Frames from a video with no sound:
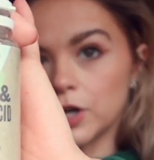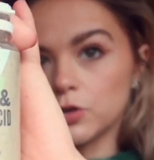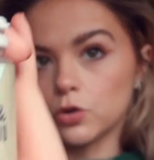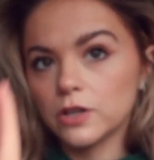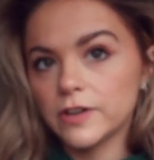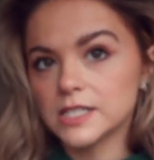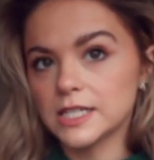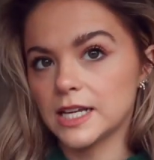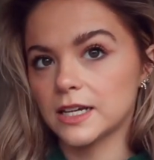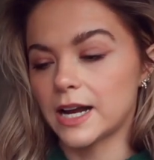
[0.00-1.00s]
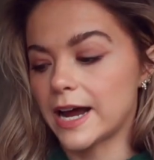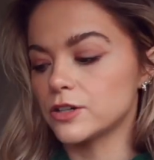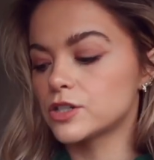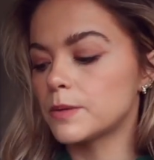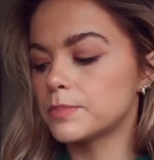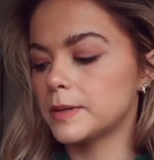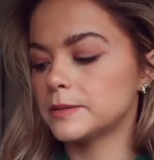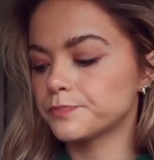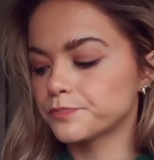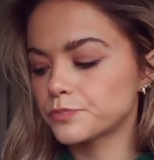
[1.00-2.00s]
and the only reason I take an iron
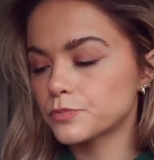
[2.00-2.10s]
supplement